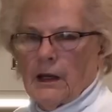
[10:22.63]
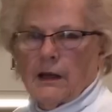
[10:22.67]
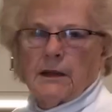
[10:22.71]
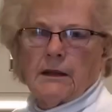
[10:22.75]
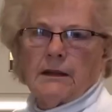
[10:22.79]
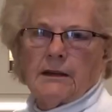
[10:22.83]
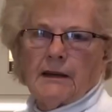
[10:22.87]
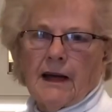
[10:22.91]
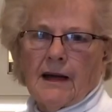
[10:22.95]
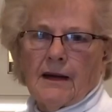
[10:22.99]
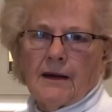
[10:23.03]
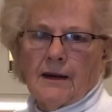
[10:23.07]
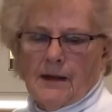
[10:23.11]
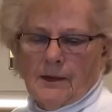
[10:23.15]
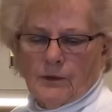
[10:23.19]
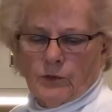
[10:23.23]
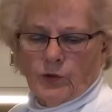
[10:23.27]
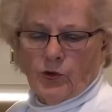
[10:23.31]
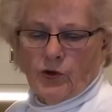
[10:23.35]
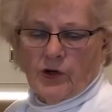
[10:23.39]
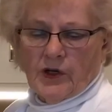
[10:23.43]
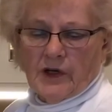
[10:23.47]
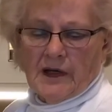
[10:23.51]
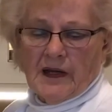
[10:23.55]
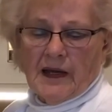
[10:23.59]
Now I'm
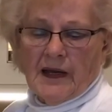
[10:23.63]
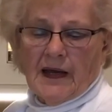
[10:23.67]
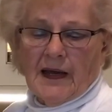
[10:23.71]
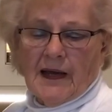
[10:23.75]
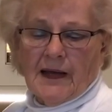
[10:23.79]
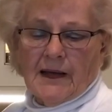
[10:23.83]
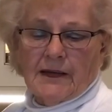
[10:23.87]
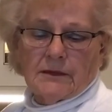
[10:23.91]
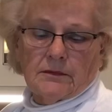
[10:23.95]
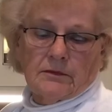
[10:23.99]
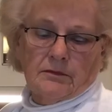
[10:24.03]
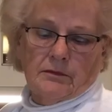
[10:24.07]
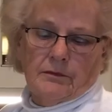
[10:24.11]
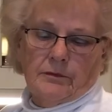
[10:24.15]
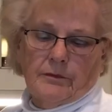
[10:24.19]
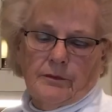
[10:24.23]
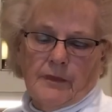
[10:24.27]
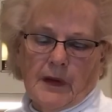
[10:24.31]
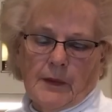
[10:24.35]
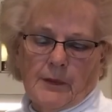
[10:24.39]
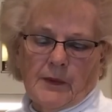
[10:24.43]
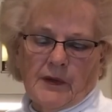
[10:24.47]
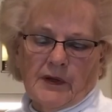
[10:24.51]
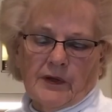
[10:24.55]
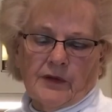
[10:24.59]
going to add
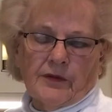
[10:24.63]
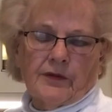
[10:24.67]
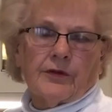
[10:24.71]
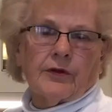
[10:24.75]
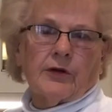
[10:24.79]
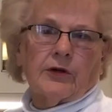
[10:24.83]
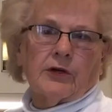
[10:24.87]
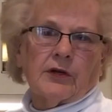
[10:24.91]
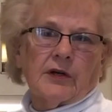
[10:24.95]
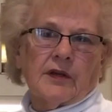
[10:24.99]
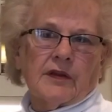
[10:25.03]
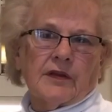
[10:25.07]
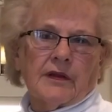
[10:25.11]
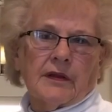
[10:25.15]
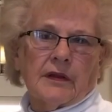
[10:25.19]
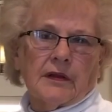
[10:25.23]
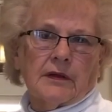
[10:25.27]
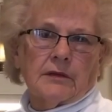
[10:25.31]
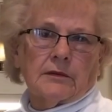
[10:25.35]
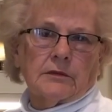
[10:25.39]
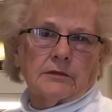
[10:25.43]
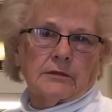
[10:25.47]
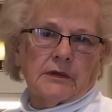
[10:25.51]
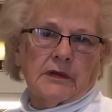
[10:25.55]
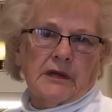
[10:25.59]
maybe a third of the
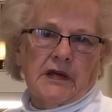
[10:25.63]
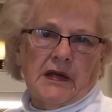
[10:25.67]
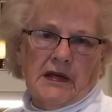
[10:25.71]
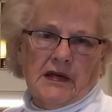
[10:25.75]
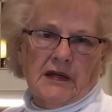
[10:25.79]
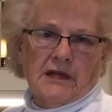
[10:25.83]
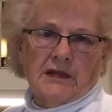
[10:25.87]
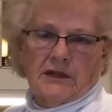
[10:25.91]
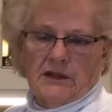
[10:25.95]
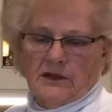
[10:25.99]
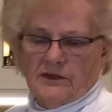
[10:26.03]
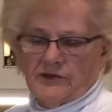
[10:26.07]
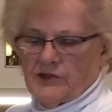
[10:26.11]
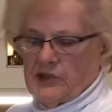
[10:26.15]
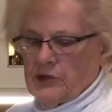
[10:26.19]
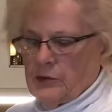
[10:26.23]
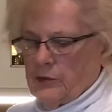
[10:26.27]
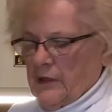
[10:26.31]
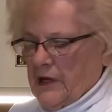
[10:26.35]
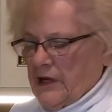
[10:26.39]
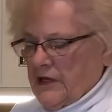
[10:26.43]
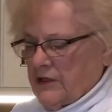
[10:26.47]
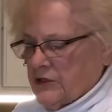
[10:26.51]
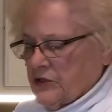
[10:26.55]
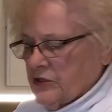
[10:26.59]
can of
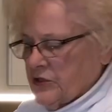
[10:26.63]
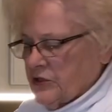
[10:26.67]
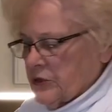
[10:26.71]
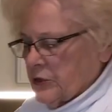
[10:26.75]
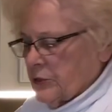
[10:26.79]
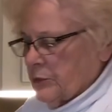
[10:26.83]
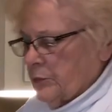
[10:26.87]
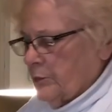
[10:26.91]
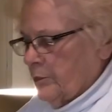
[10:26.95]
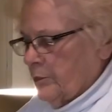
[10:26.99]
tomato soup.